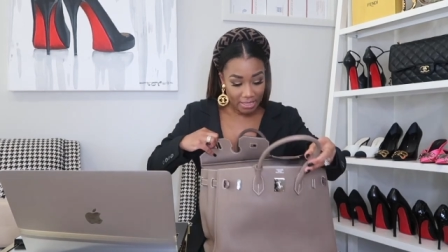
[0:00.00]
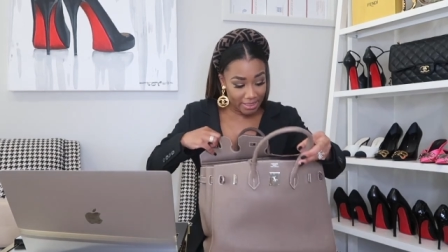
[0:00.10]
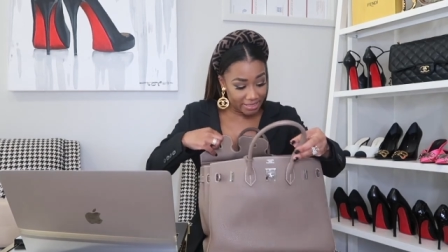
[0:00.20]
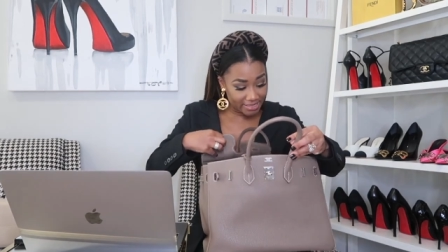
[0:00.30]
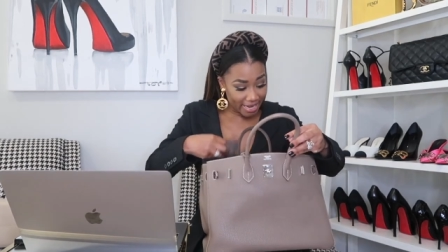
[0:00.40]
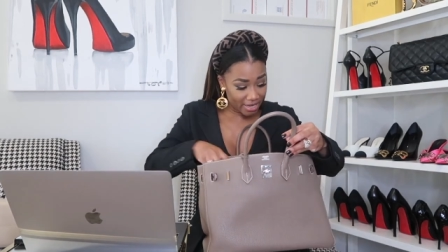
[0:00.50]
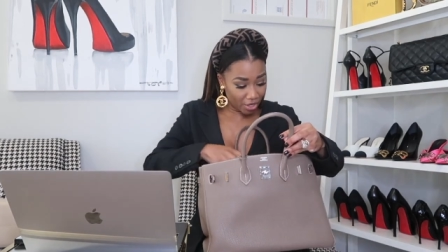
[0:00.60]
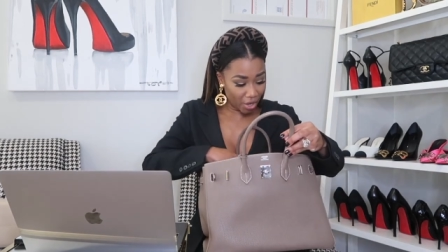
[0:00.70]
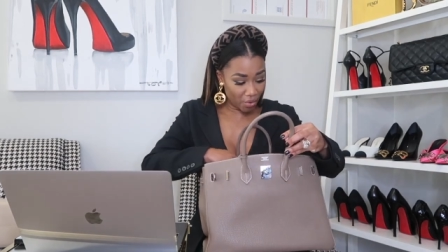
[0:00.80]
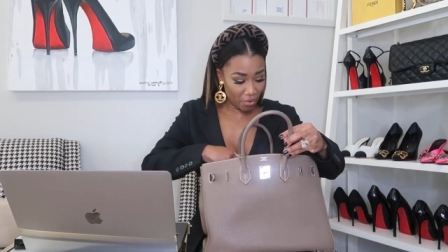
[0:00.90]
The date
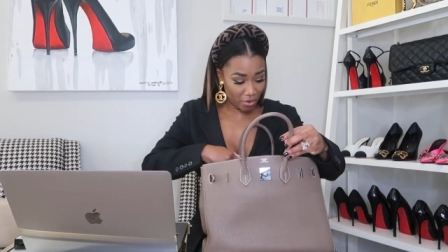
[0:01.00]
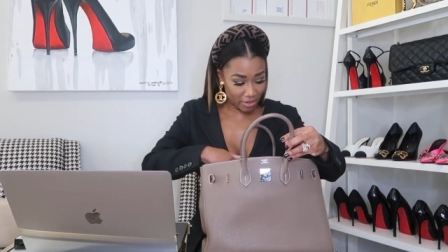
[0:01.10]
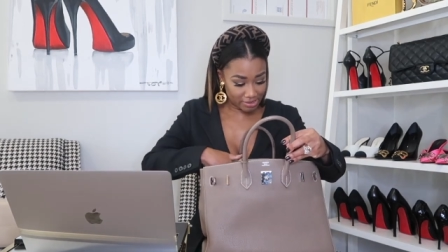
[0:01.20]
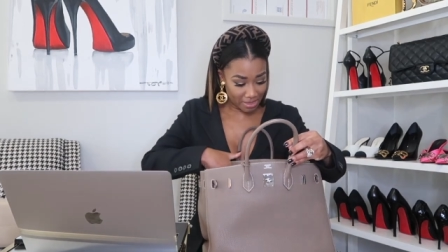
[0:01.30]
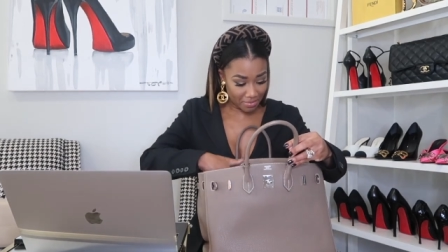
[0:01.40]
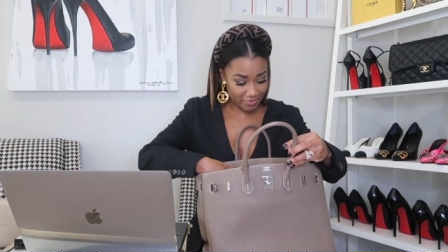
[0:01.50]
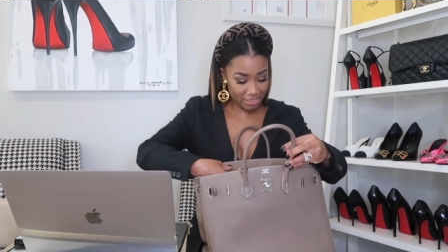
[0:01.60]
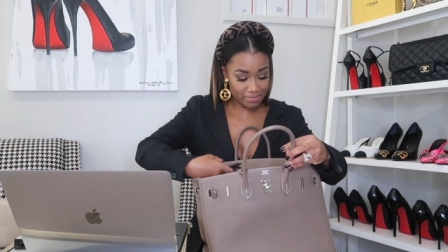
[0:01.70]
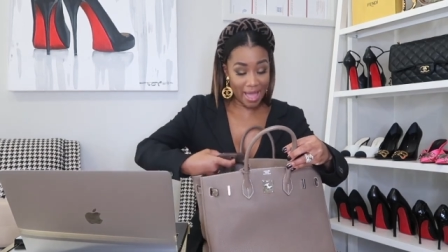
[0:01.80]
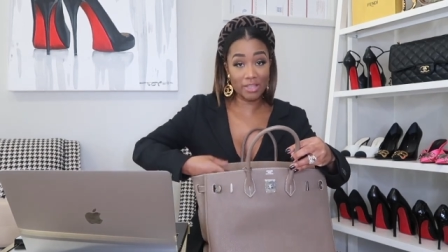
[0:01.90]
code on some of
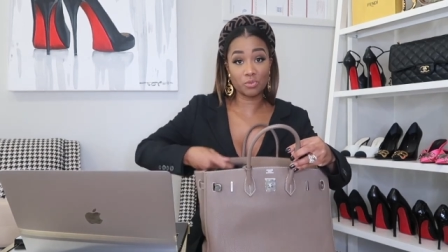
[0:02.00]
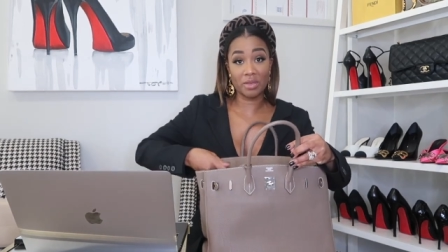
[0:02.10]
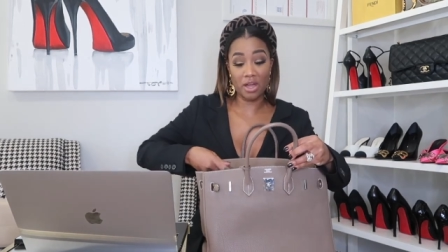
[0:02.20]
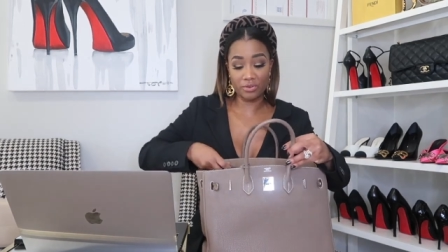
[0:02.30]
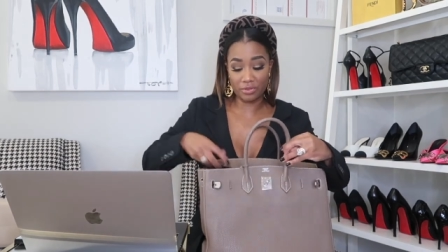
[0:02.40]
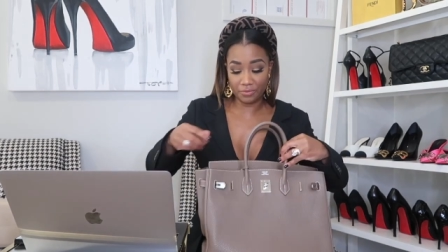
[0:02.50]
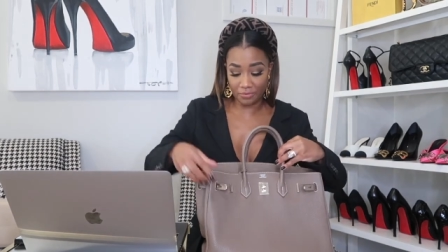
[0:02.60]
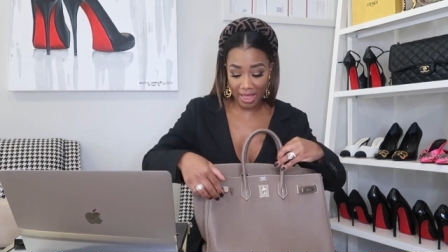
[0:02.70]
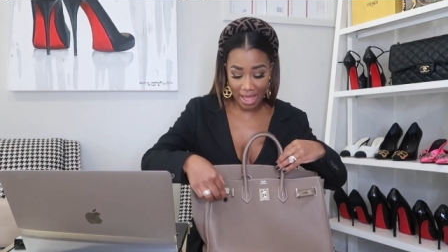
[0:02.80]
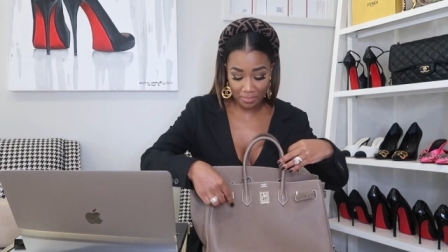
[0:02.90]
these bags will be under the
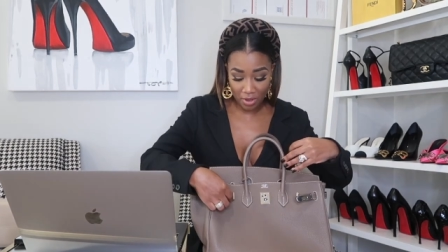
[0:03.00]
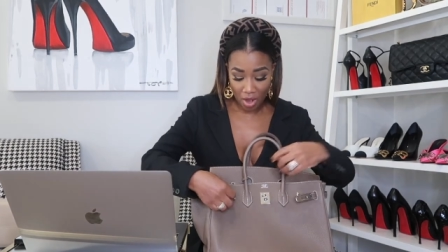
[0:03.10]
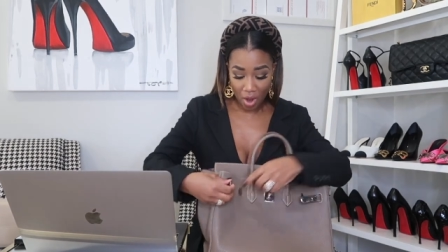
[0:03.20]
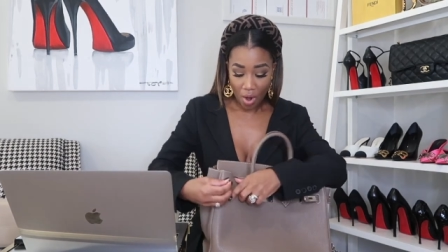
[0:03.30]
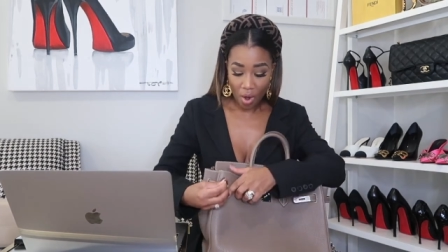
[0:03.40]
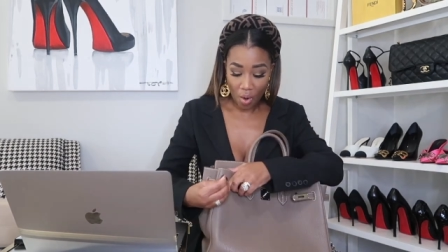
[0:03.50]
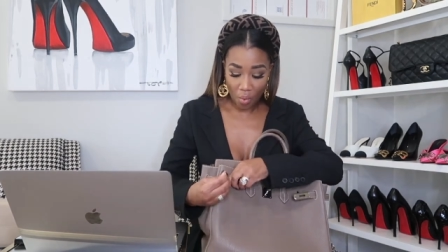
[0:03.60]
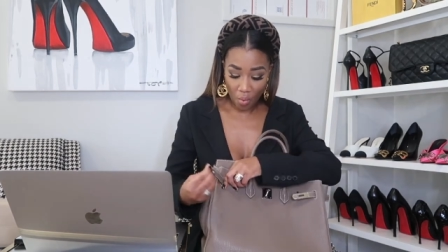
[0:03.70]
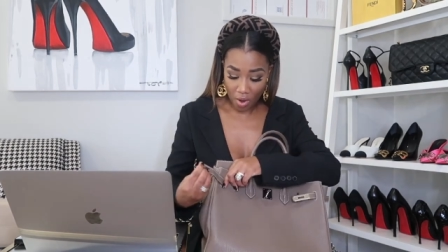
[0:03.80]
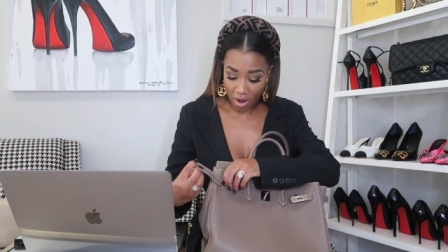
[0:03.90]
flap
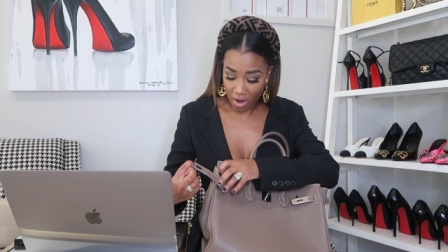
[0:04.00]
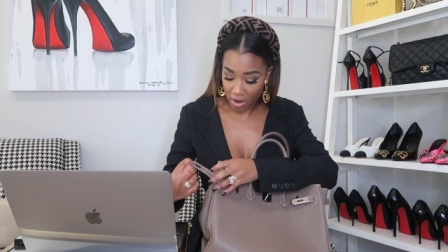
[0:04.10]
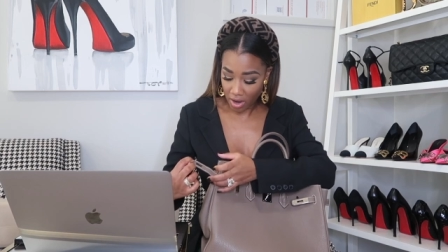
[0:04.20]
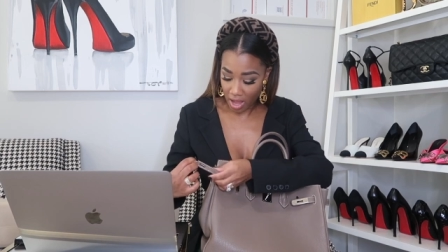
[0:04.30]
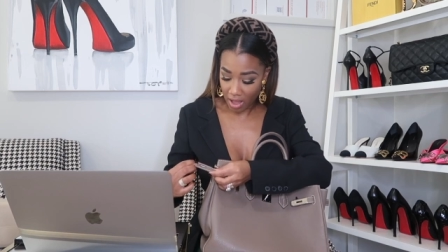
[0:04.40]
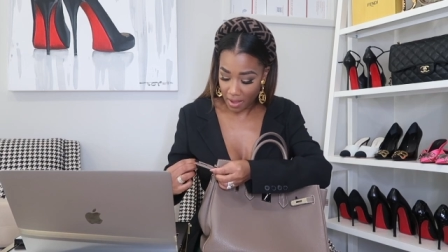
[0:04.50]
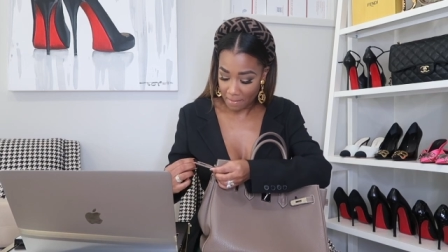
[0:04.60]
or